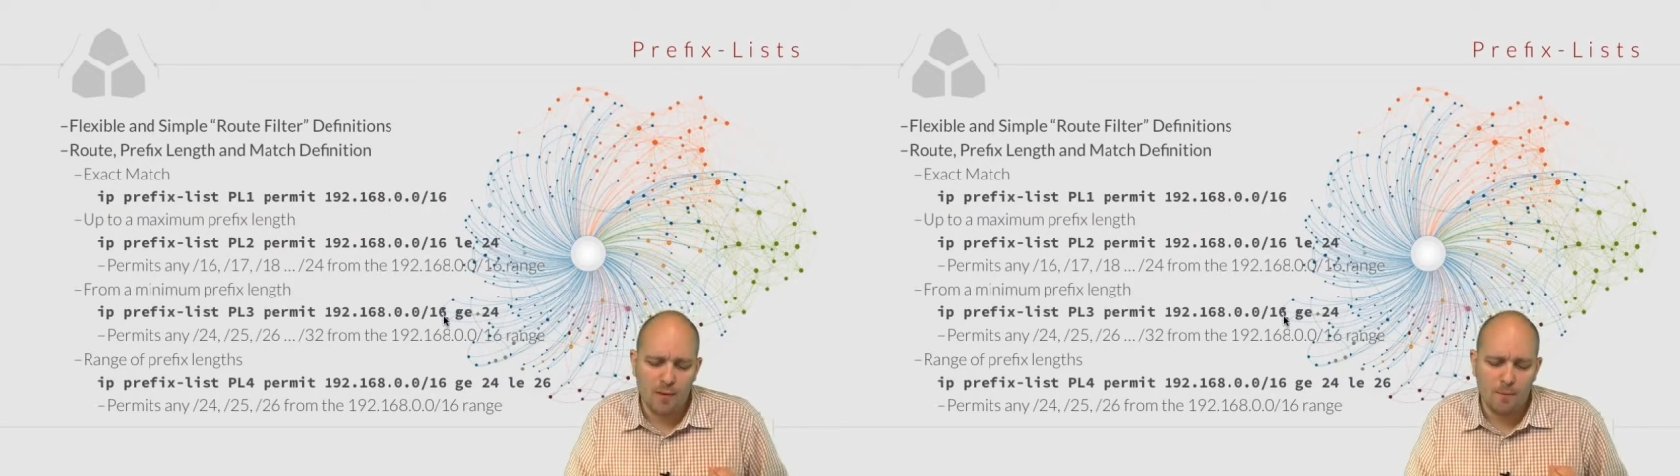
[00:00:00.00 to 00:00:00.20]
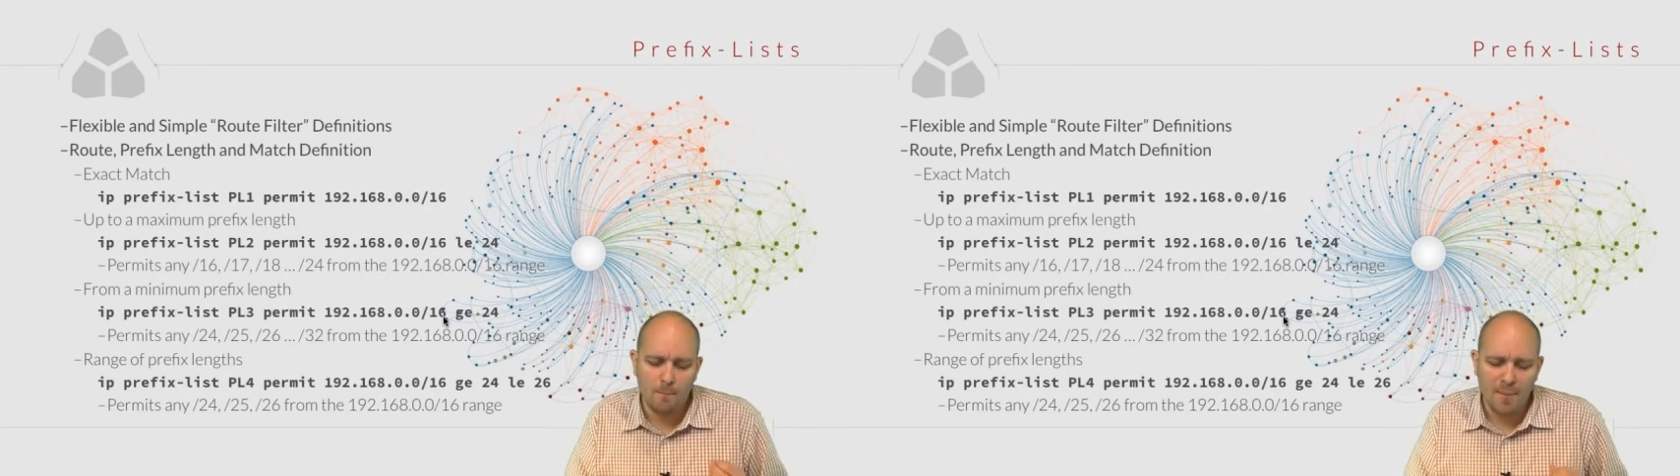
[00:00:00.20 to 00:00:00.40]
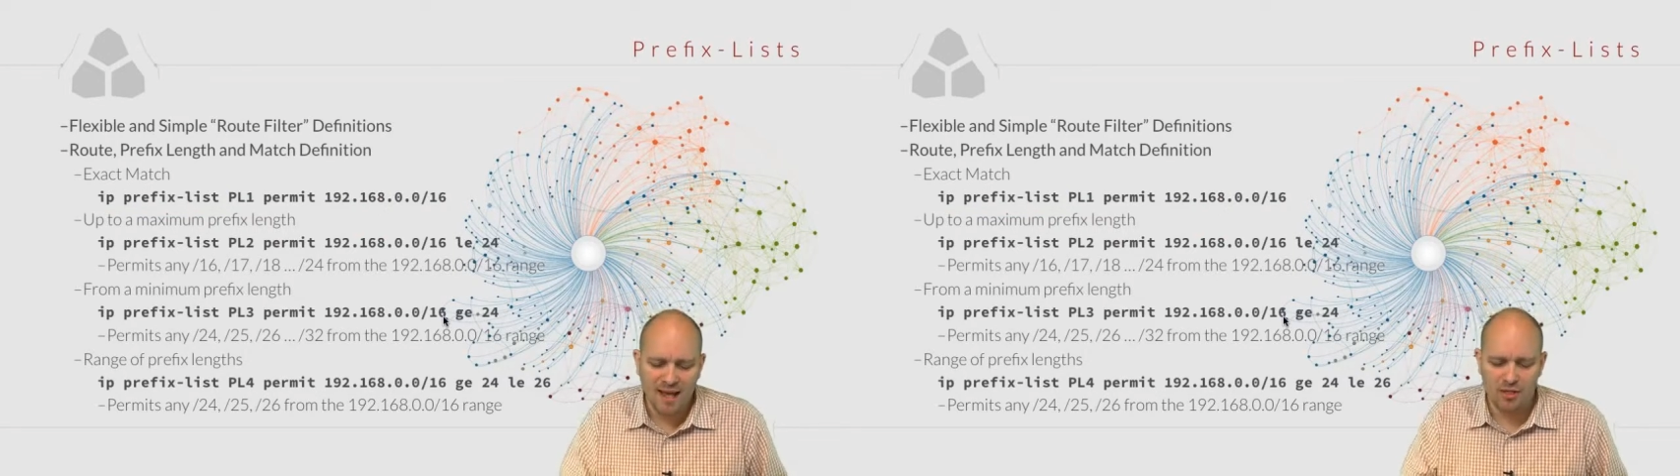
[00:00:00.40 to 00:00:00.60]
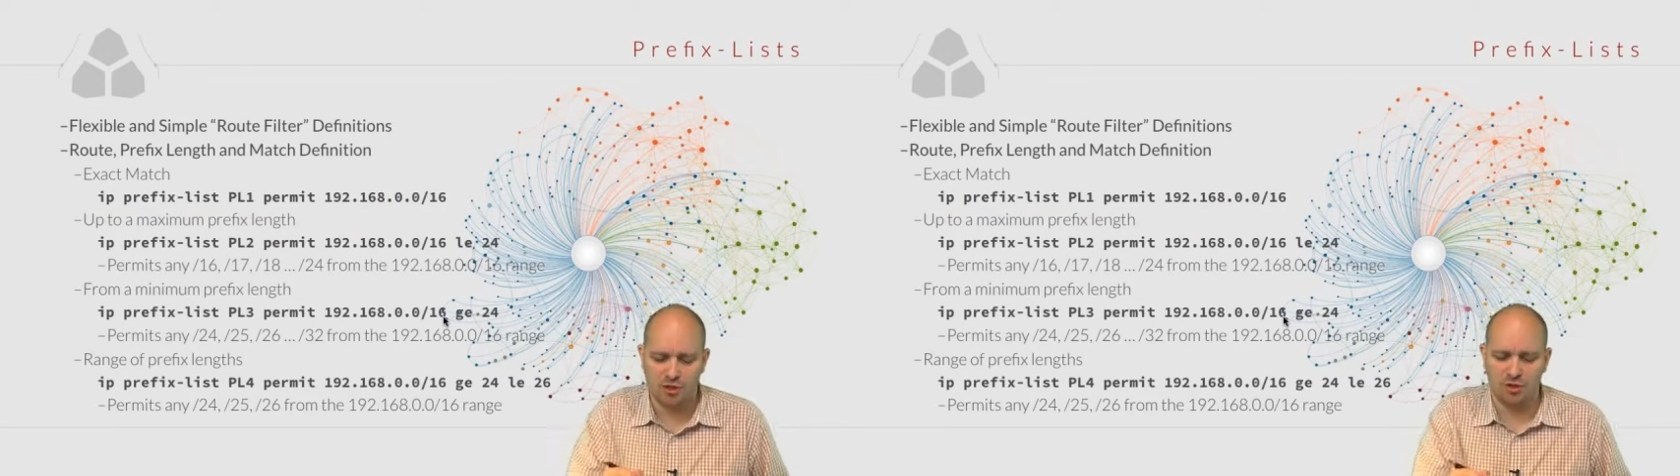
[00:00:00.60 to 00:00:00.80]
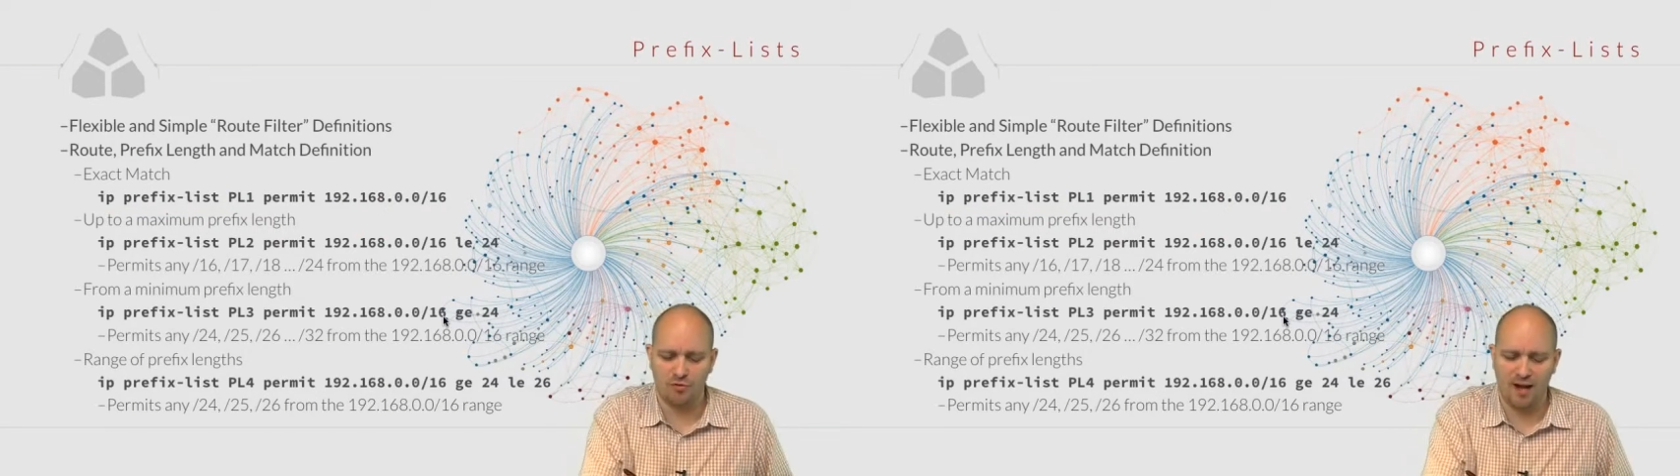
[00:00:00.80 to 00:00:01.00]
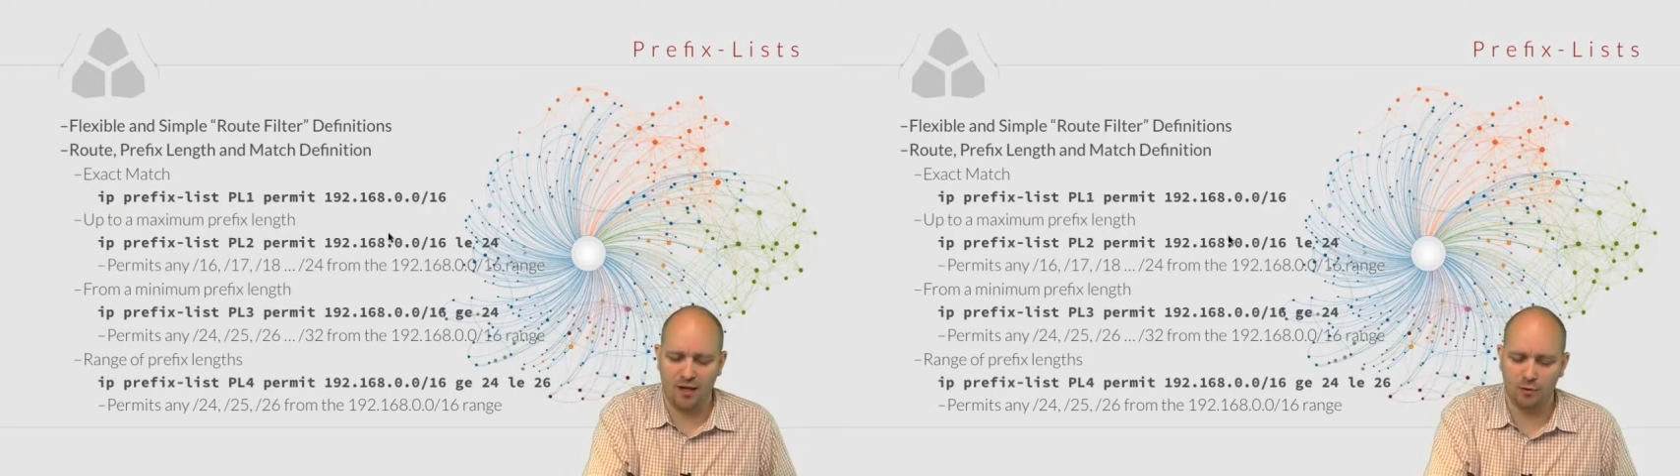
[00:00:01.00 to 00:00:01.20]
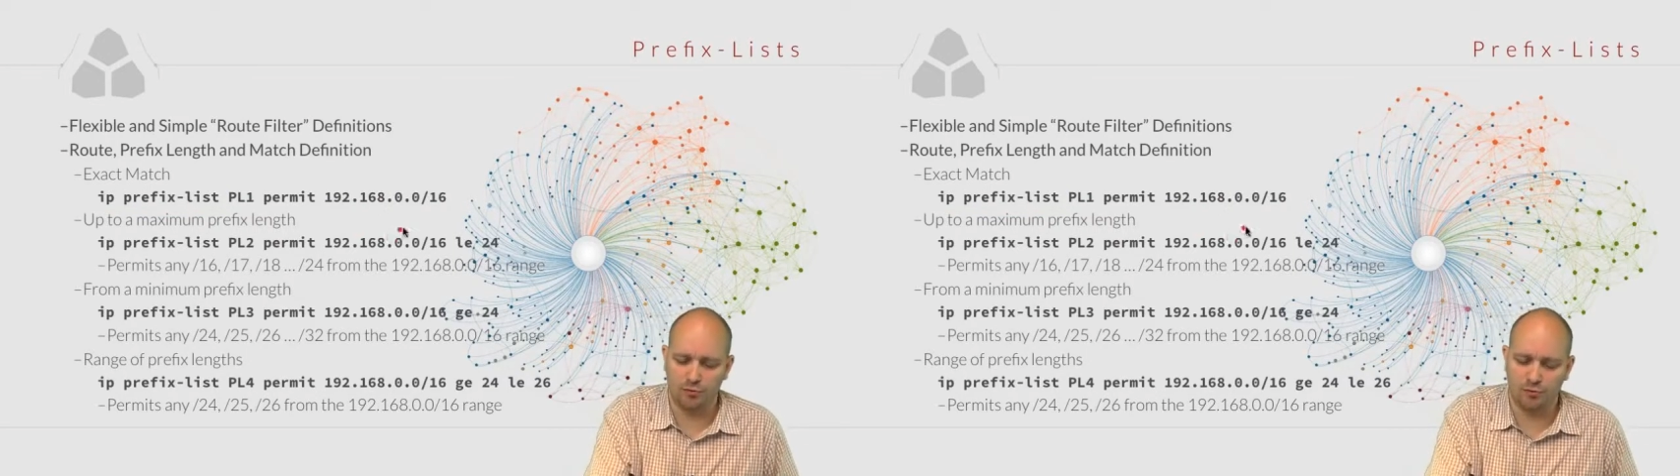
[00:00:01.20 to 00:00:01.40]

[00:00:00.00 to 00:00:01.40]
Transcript: match the routes